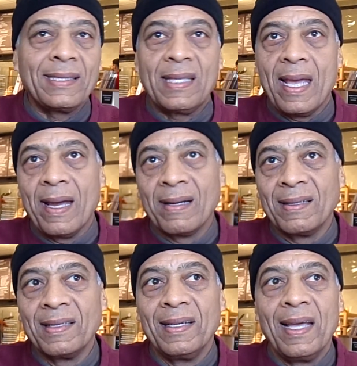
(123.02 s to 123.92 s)
there
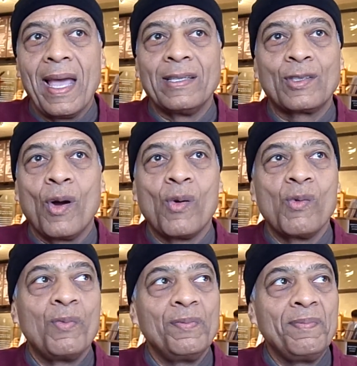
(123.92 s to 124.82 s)
and
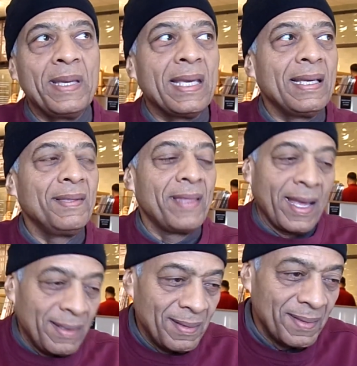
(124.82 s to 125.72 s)
told me that